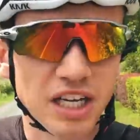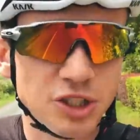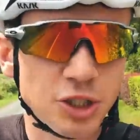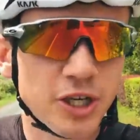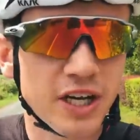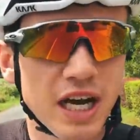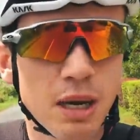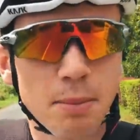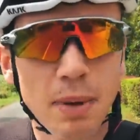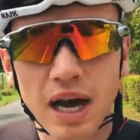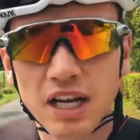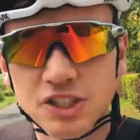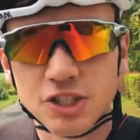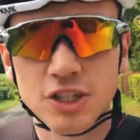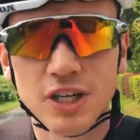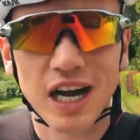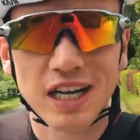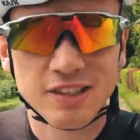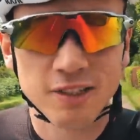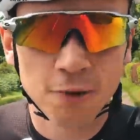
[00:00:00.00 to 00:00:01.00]
But as you can
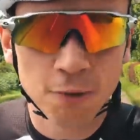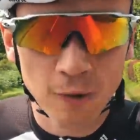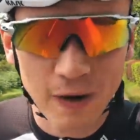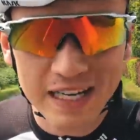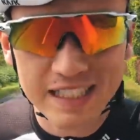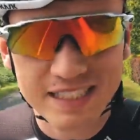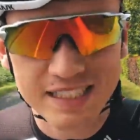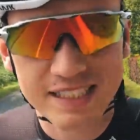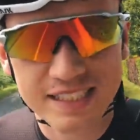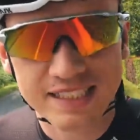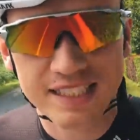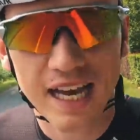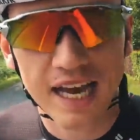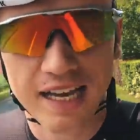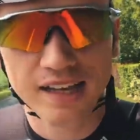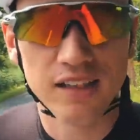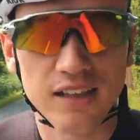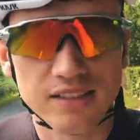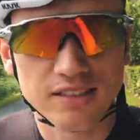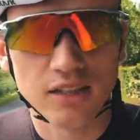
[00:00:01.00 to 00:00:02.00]
imagine, as a racing
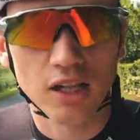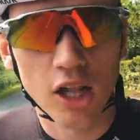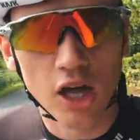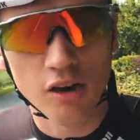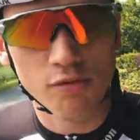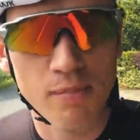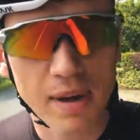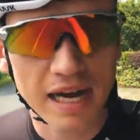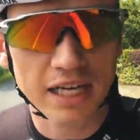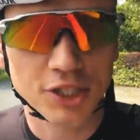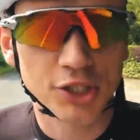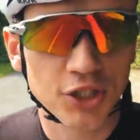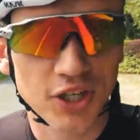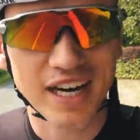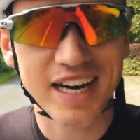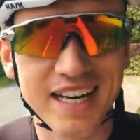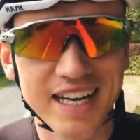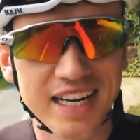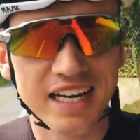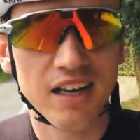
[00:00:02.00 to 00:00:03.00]
cyclist, a lot of my
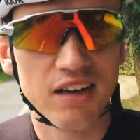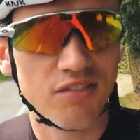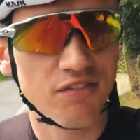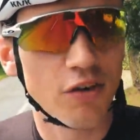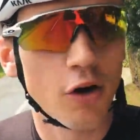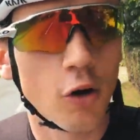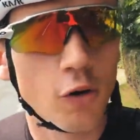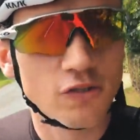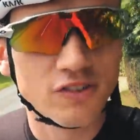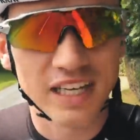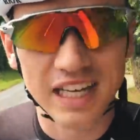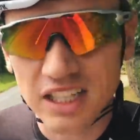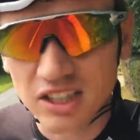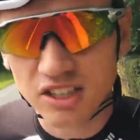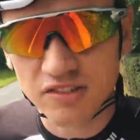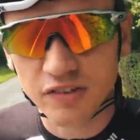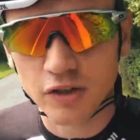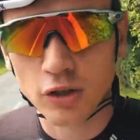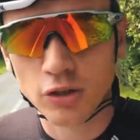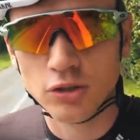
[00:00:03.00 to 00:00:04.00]
training involves
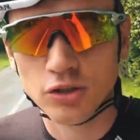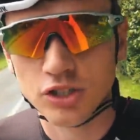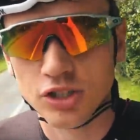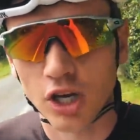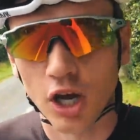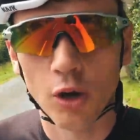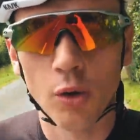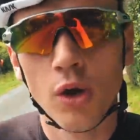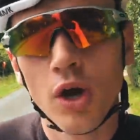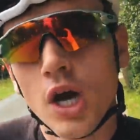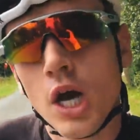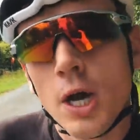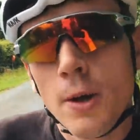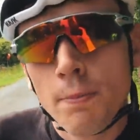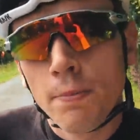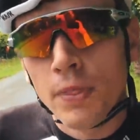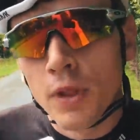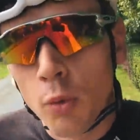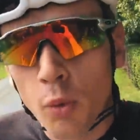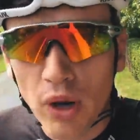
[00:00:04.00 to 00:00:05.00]
intervals, so
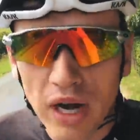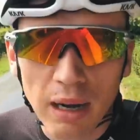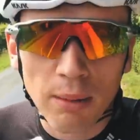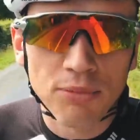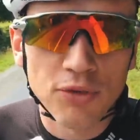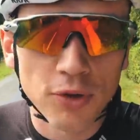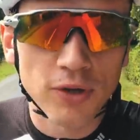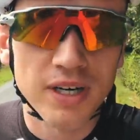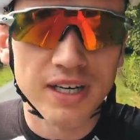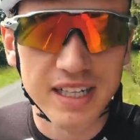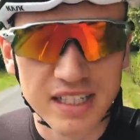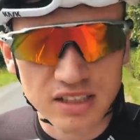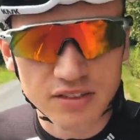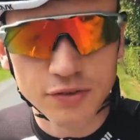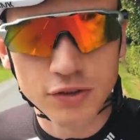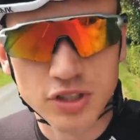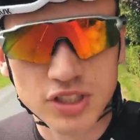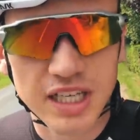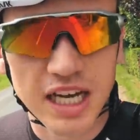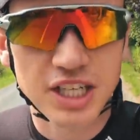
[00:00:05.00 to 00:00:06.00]
when I'm doing an
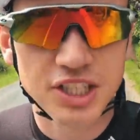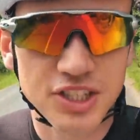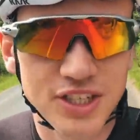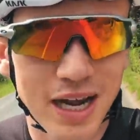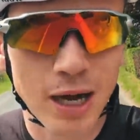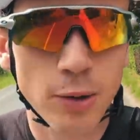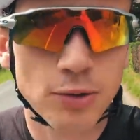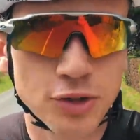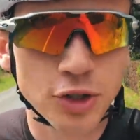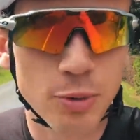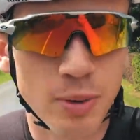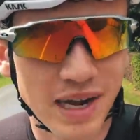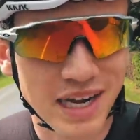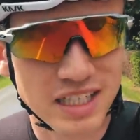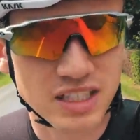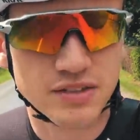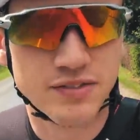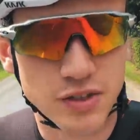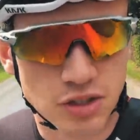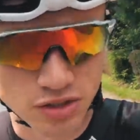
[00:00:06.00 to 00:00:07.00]
interval session, I'll do
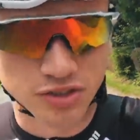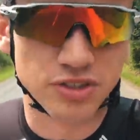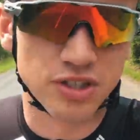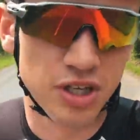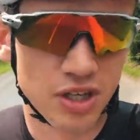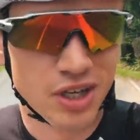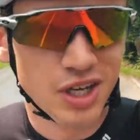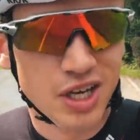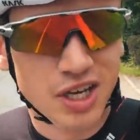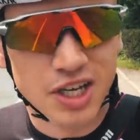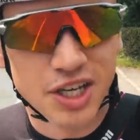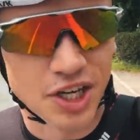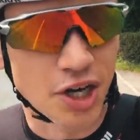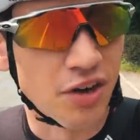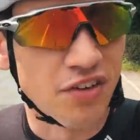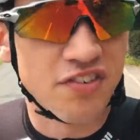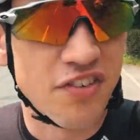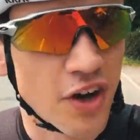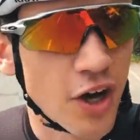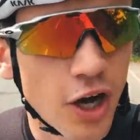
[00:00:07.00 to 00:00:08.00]
my intervals,
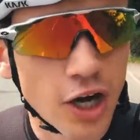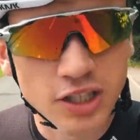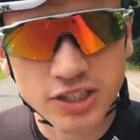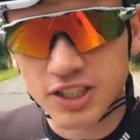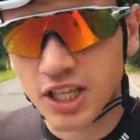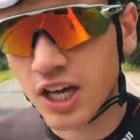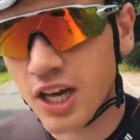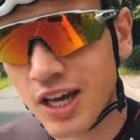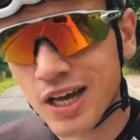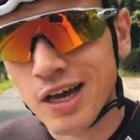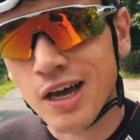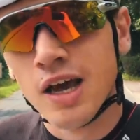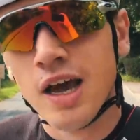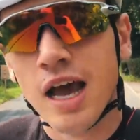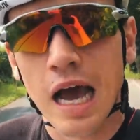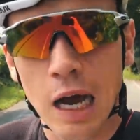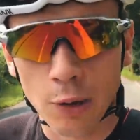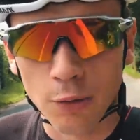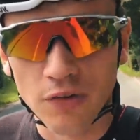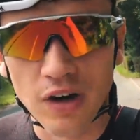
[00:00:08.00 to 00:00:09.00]
you know, first.
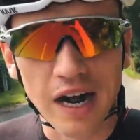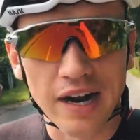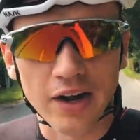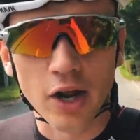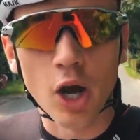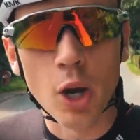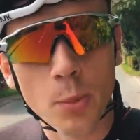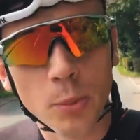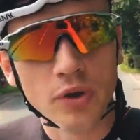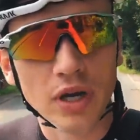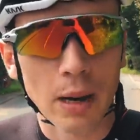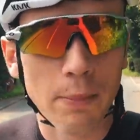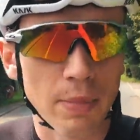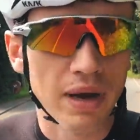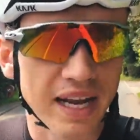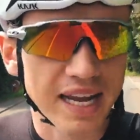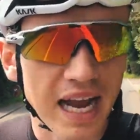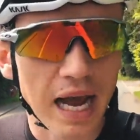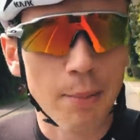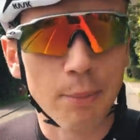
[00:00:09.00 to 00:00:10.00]
I'll ride home, grab
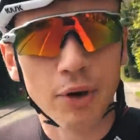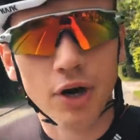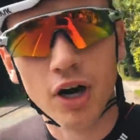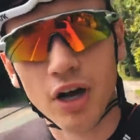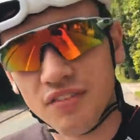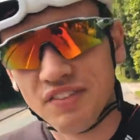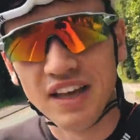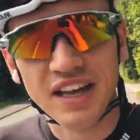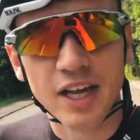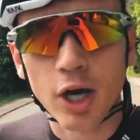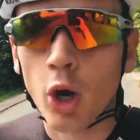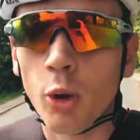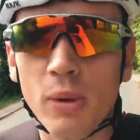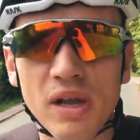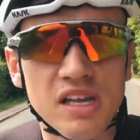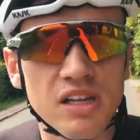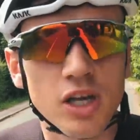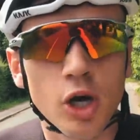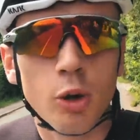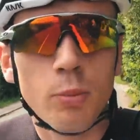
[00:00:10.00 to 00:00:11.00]
my camera, and then go
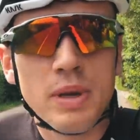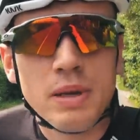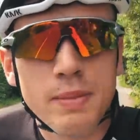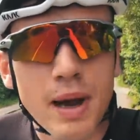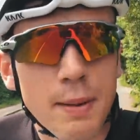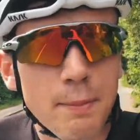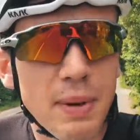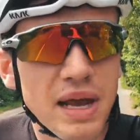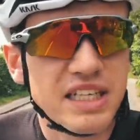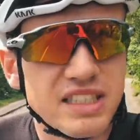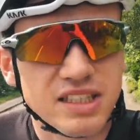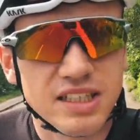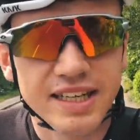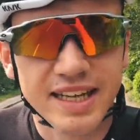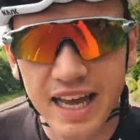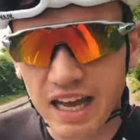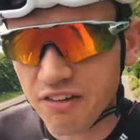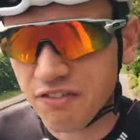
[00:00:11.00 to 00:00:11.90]
meet my mates at the